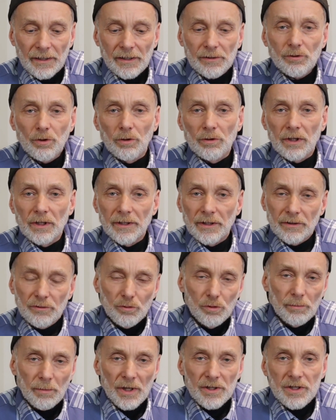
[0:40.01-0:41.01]
get totally
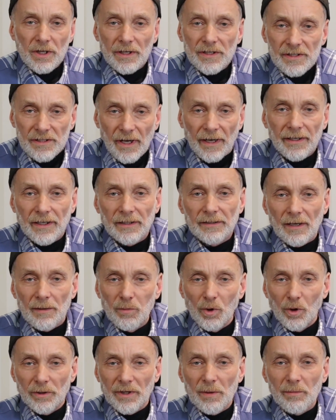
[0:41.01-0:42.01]
too much excited
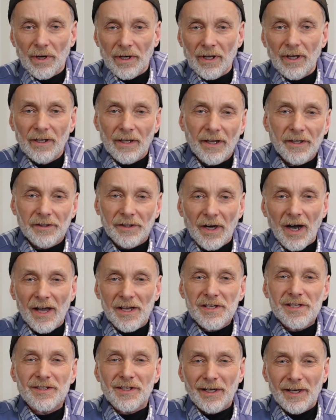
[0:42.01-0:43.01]
about it, but I liked the
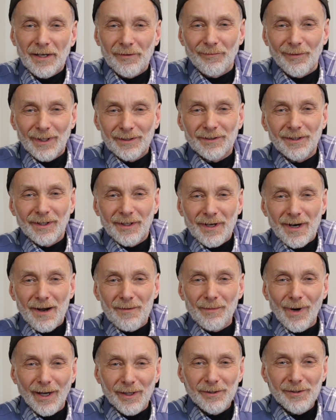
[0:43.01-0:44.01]
ice cream what the
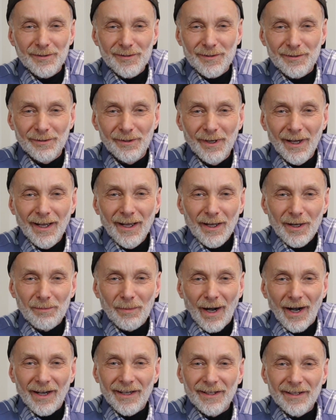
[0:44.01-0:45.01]
grandma used to
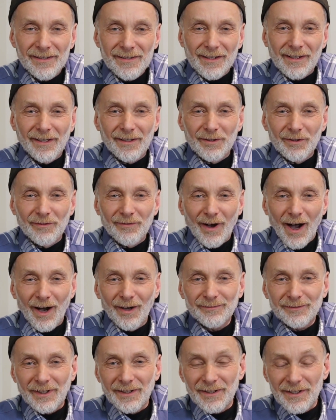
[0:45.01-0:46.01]
buy us kind of
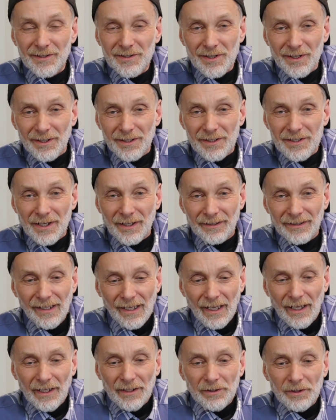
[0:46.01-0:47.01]
after the church. And
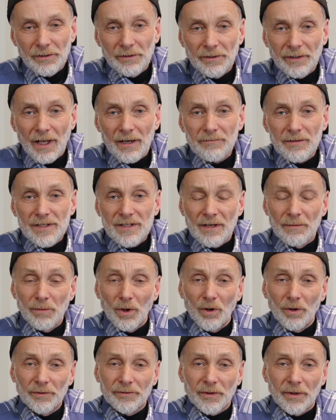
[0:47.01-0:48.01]
you know, that was
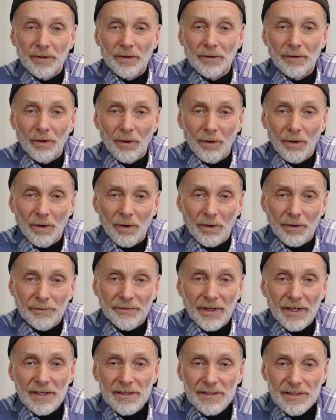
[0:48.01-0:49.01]
about all
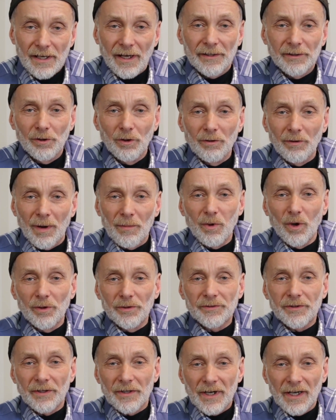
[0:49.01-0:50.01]
things I know
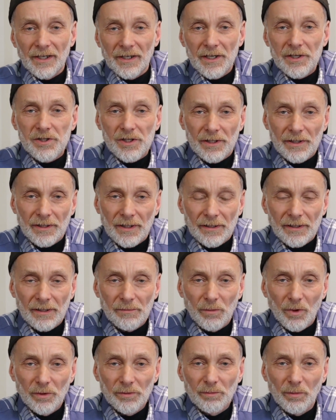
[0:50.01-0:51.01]
about the religion and
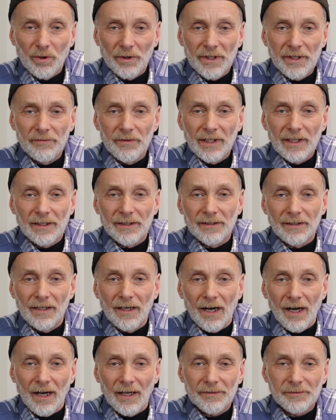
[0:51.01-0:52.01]
about believing in
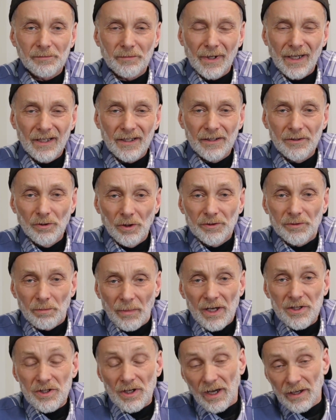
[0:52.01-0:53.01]
God, really not
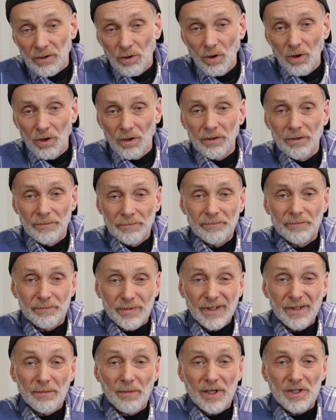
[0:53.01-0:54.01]
much at all,
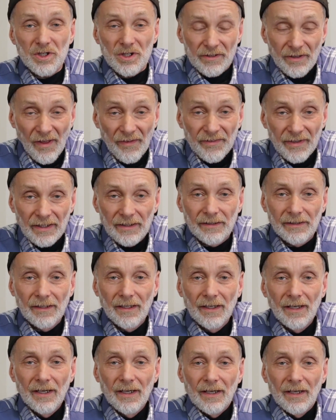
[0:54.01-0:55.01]
pretty much nothing.
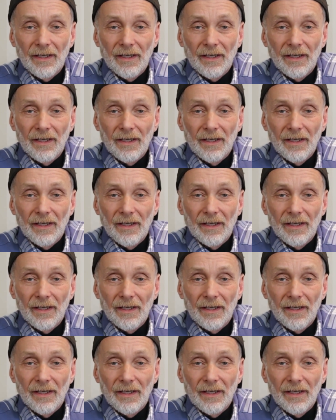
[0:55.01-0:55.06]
